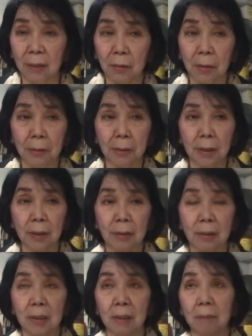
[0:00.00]
or
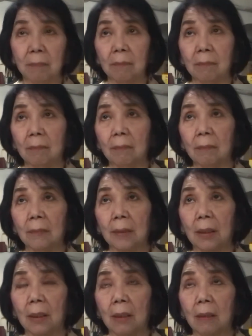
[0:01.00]
extreme
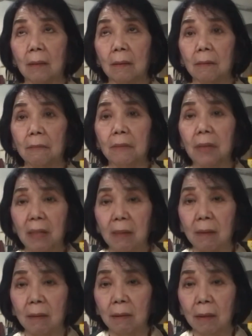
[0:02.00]

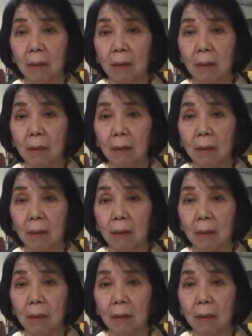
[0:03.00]
fear